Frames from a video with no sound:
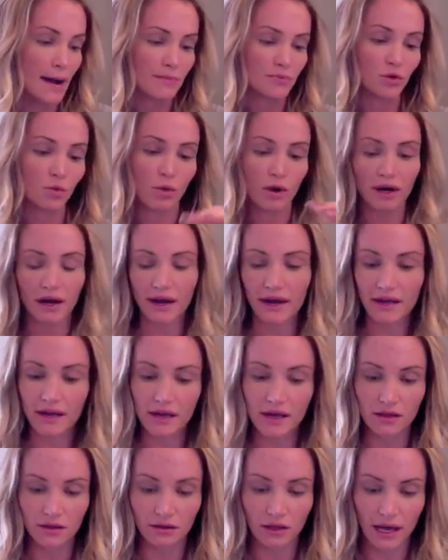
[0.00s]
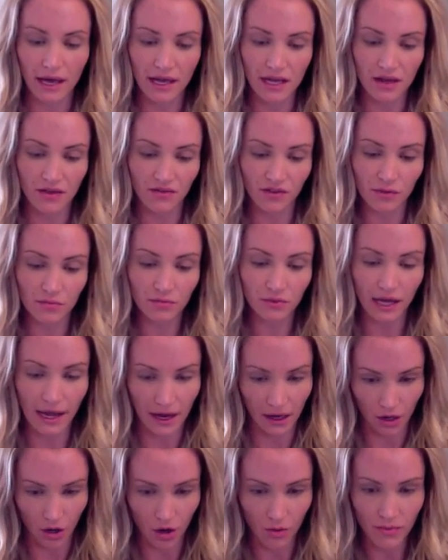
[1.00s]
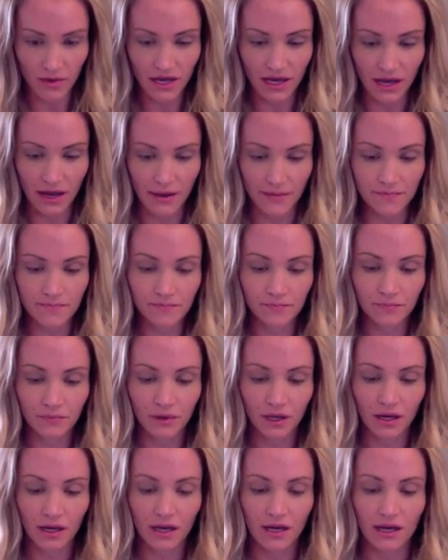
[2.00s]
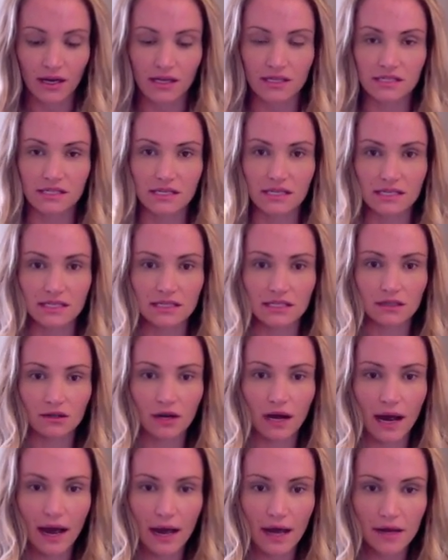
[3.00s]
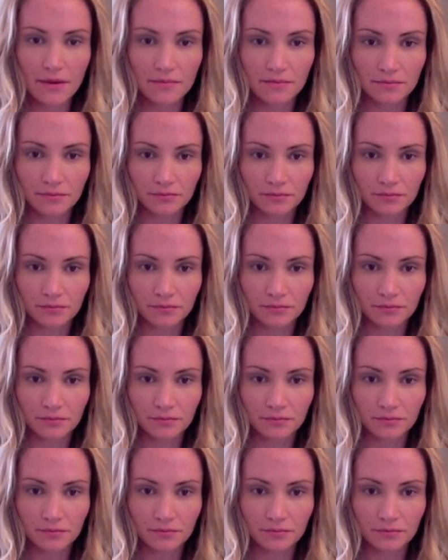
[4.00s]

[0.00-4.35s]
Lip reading: The one I like from Lancome, again, is this little guy.